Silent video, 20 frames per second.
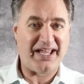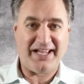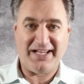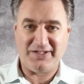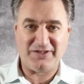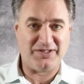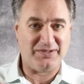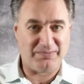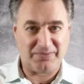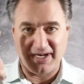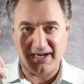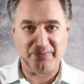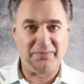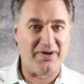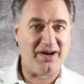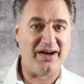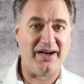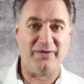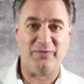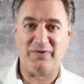page in my
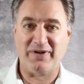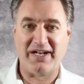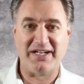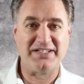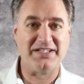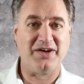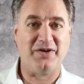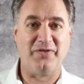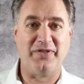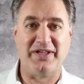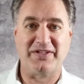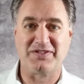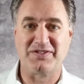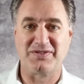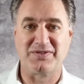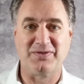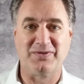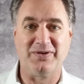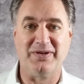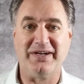mind when I tell that
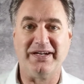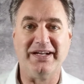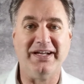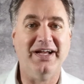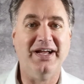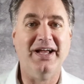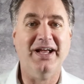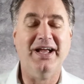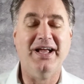story.